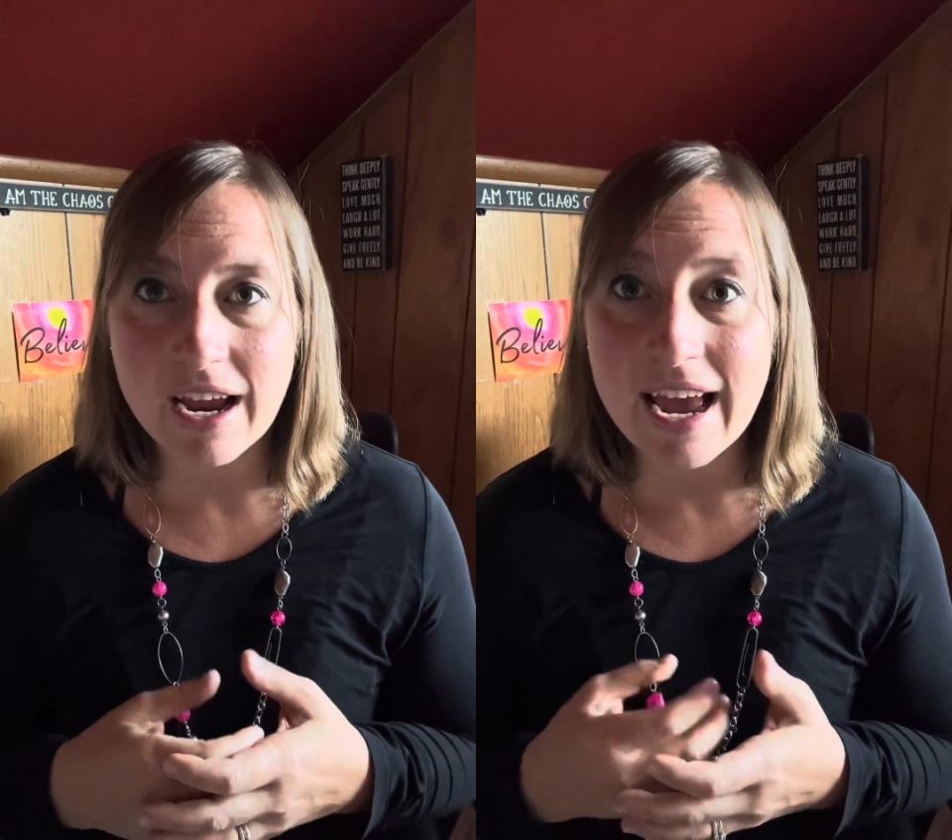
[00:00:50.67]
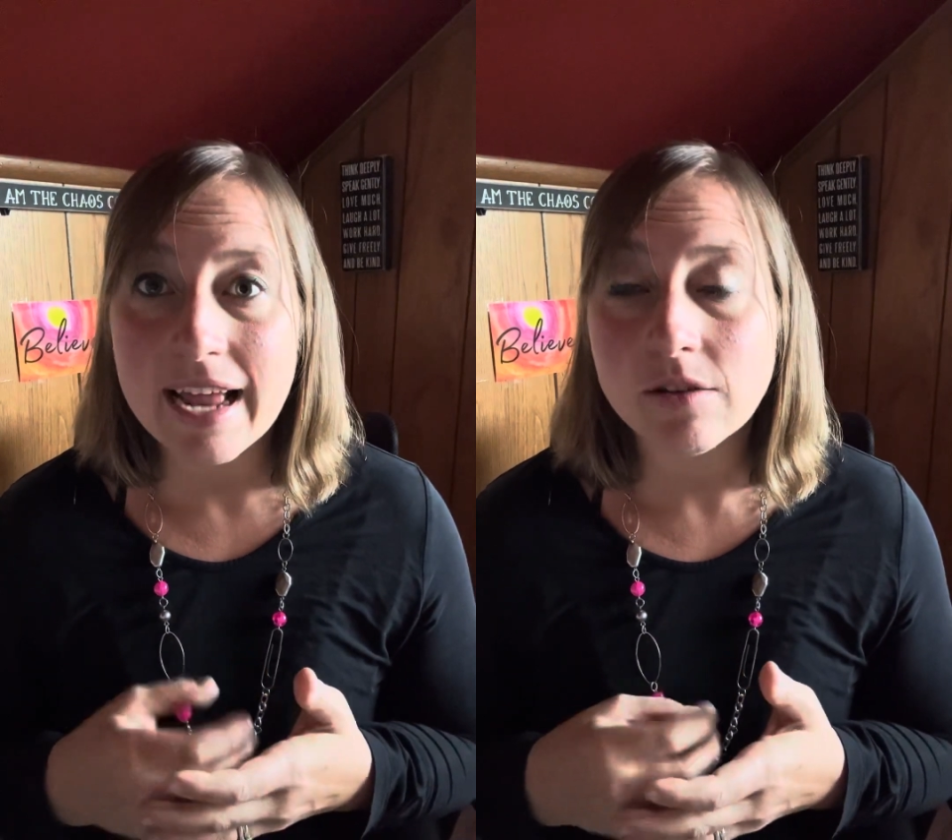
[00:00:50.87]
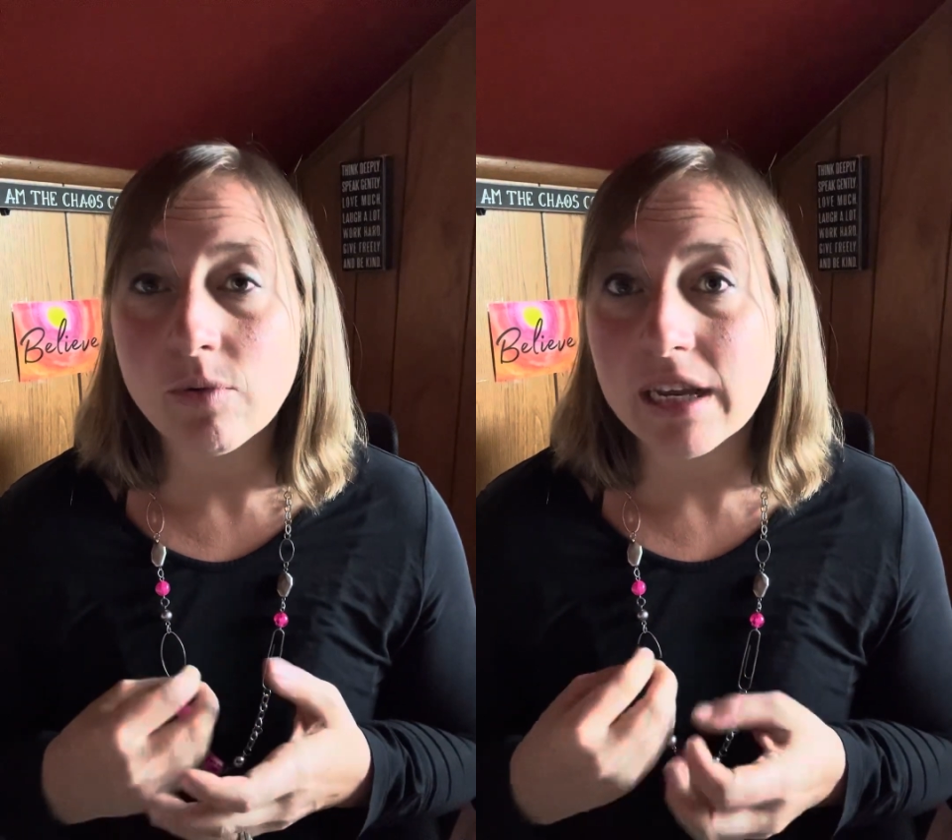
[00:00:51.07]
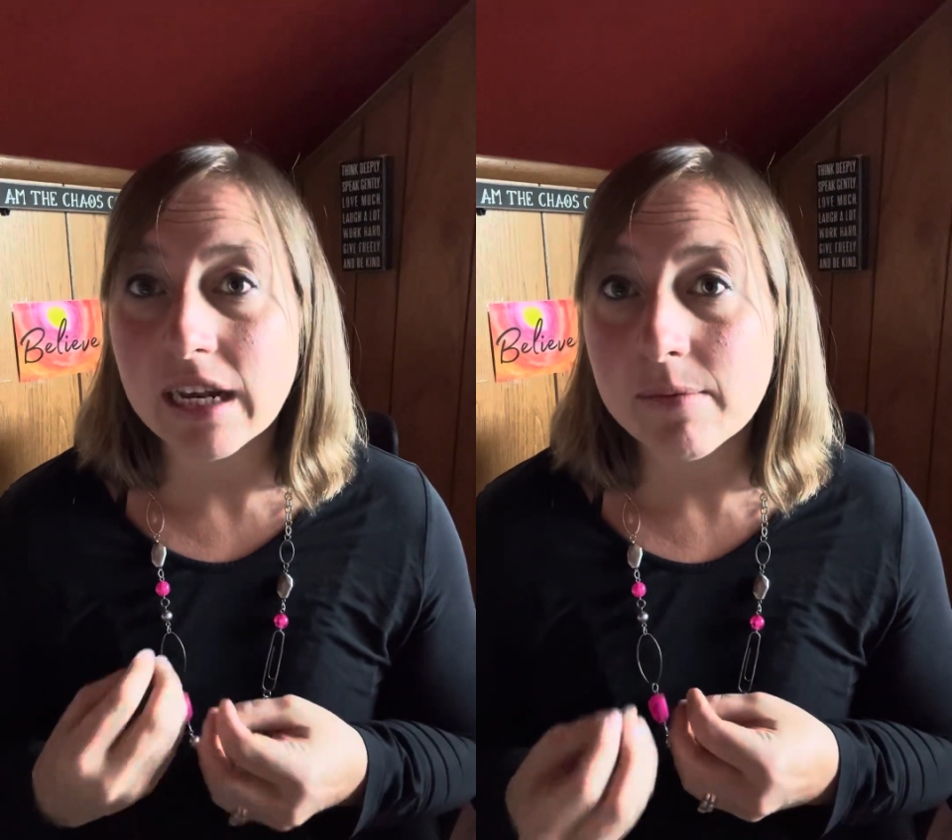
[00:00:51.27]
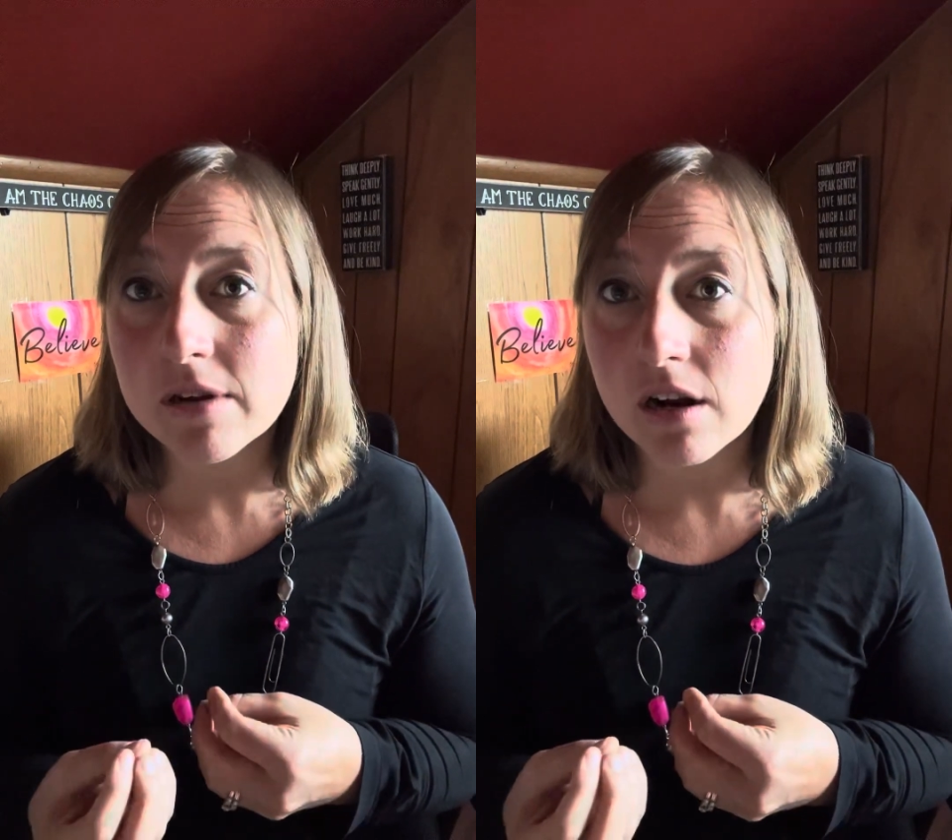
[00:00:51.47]
and we can
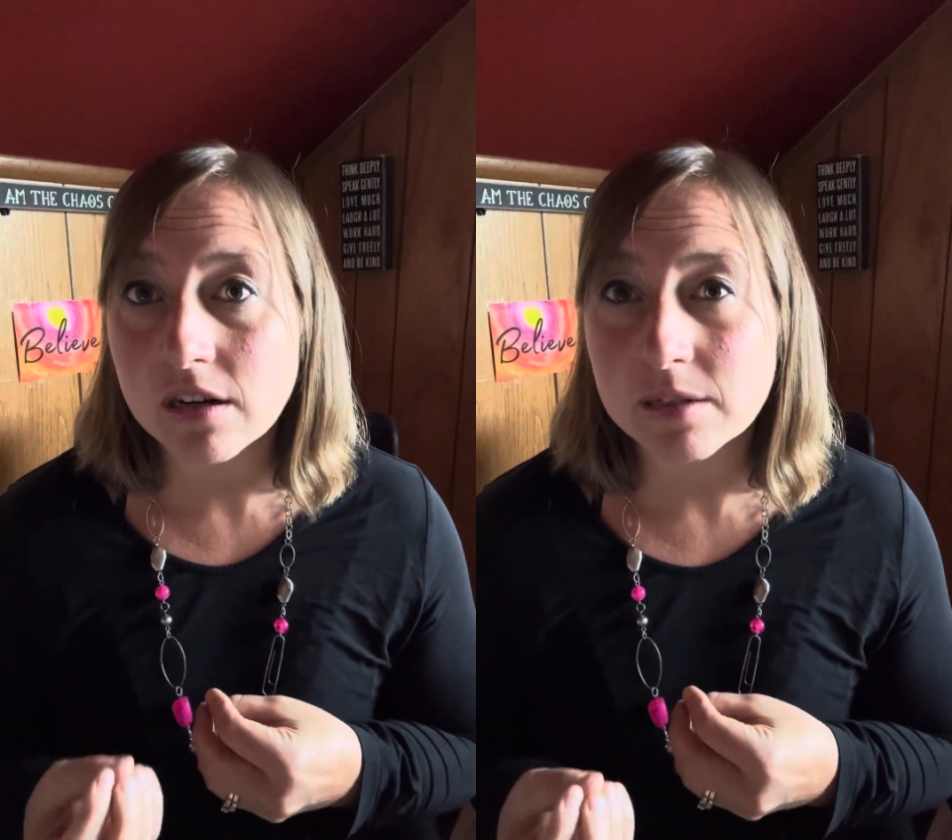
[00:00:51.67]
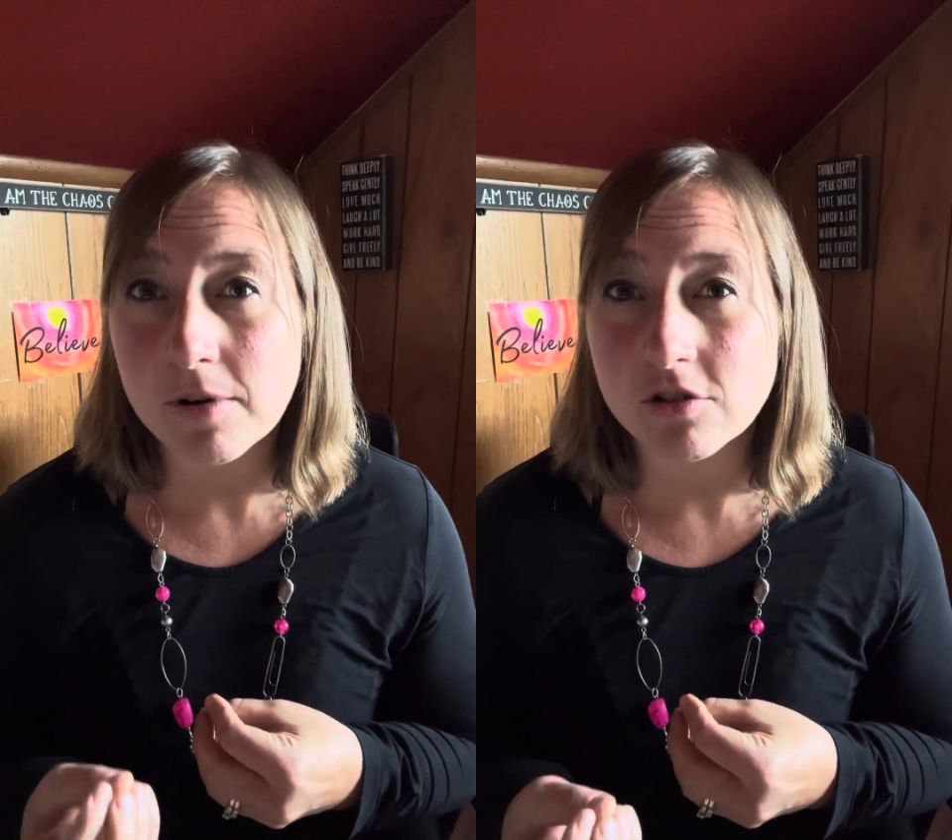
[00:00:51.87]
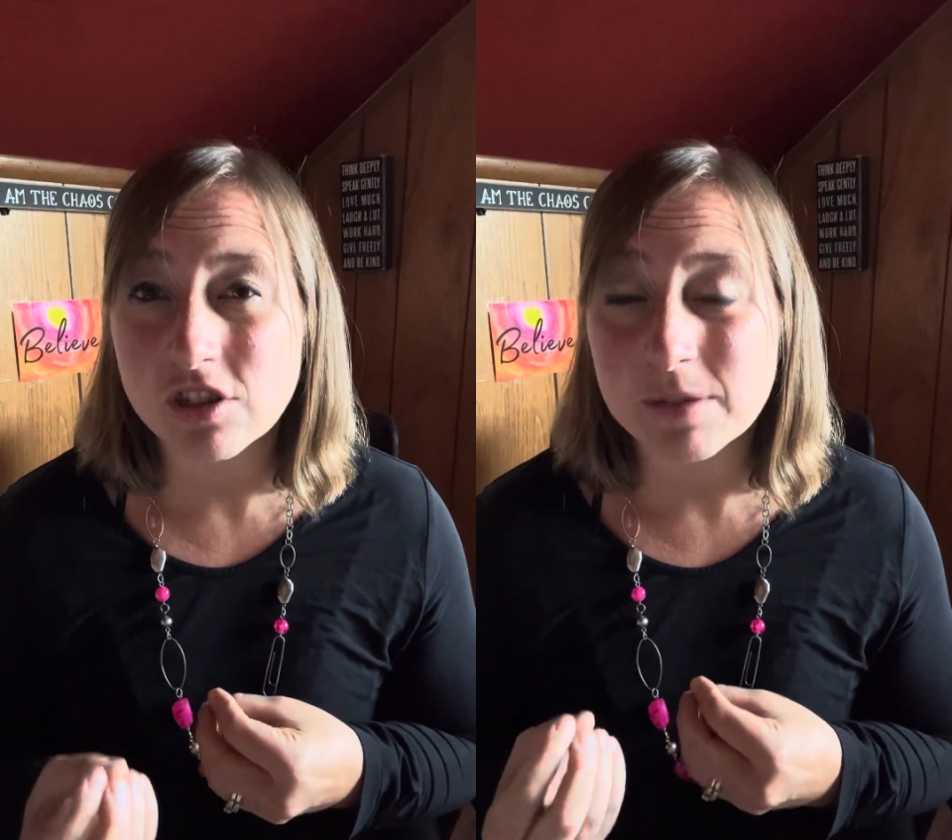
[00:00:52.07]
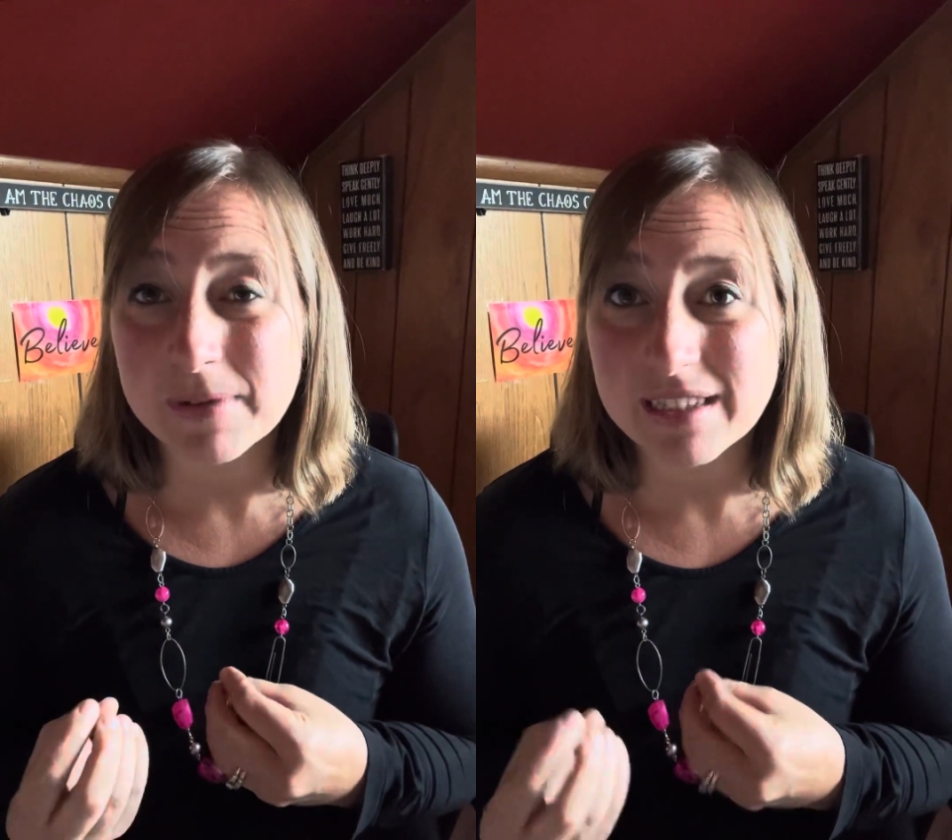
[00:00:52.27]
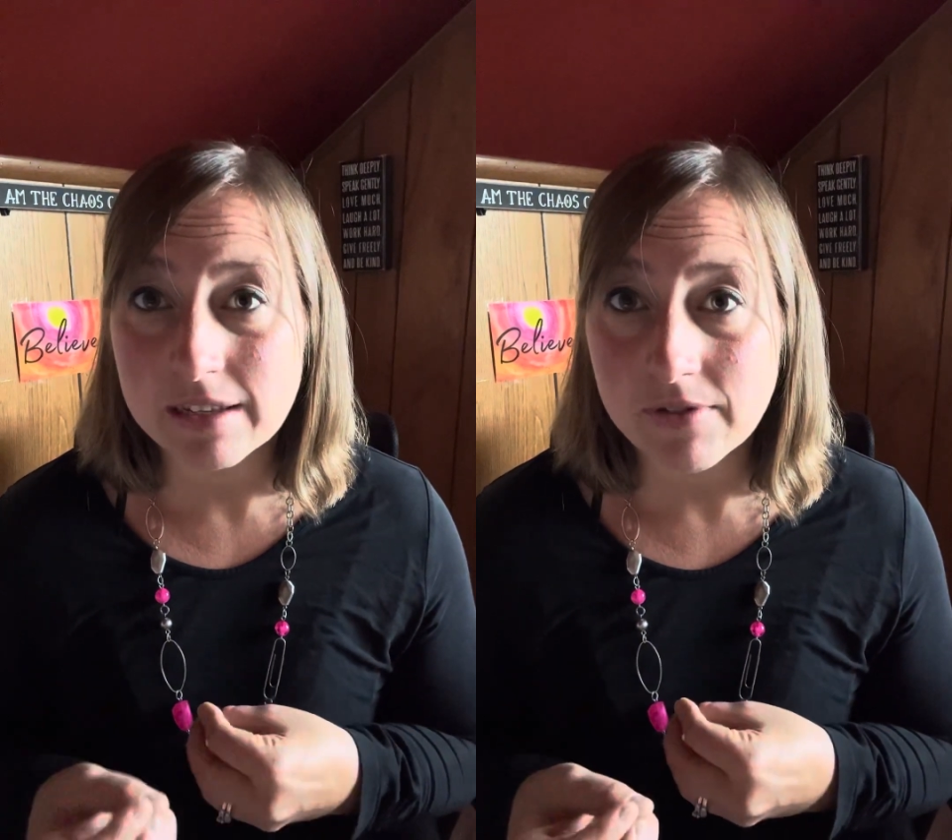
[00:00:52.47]
limit our exposure
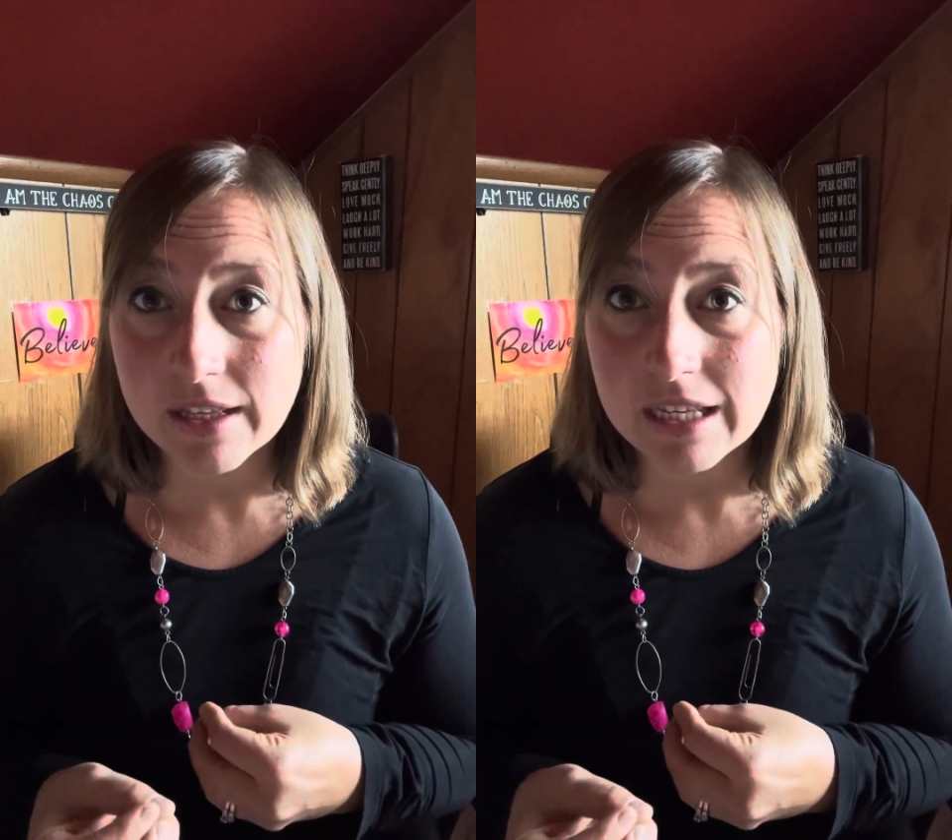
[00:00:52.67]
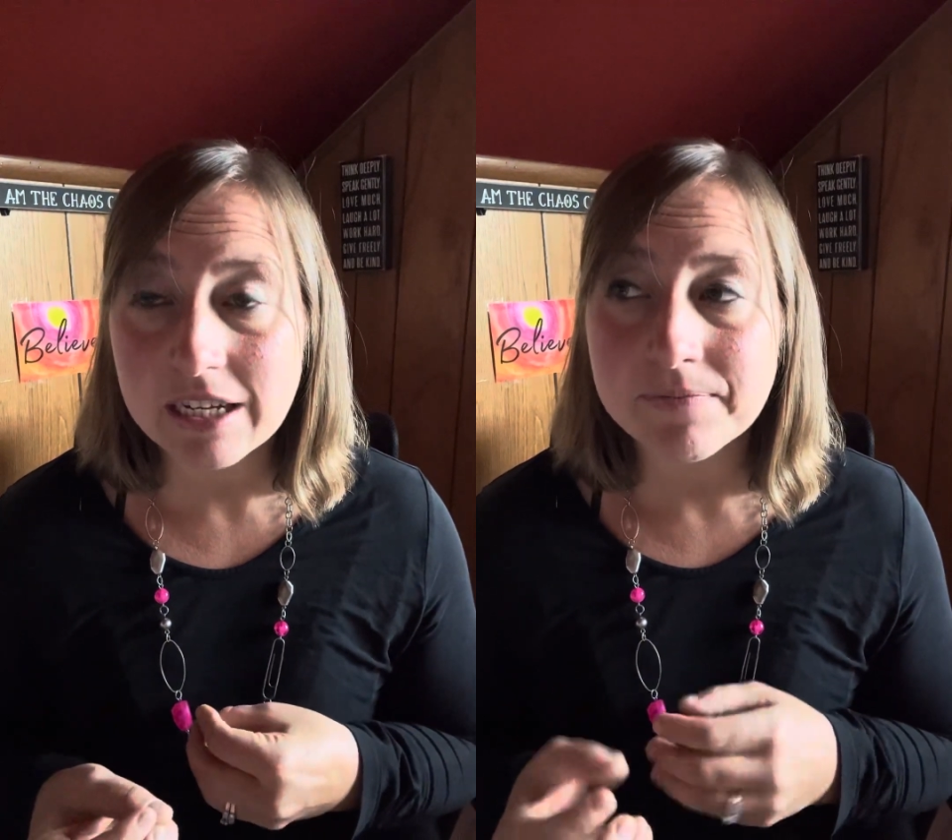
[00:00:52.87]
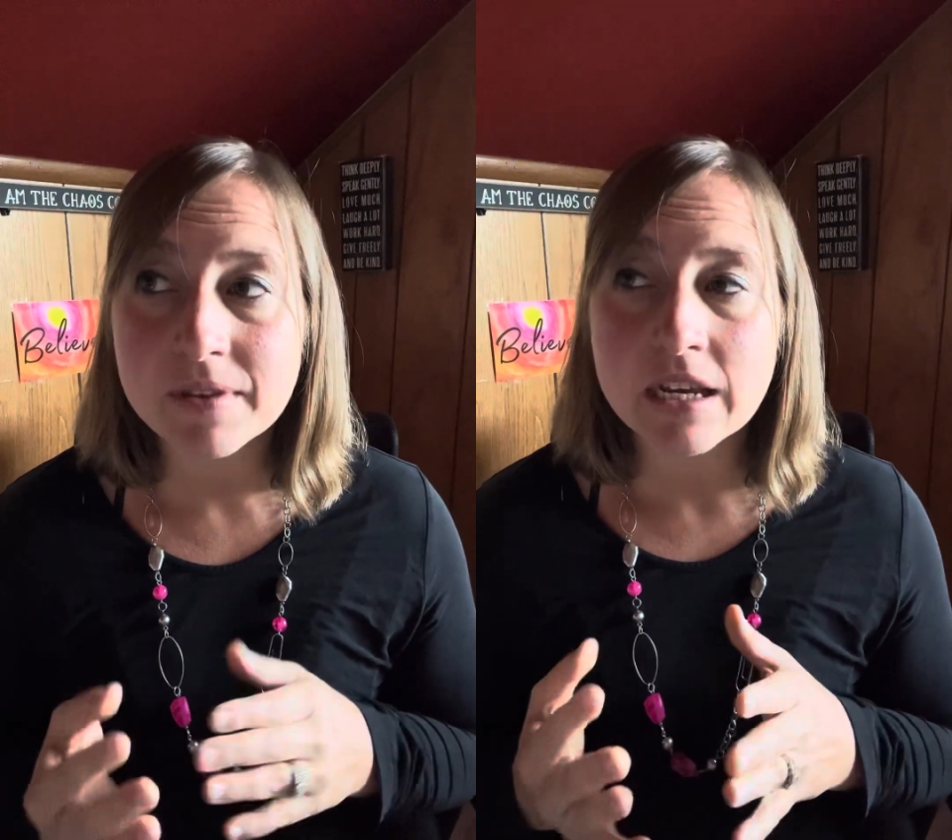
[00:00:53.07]
specifically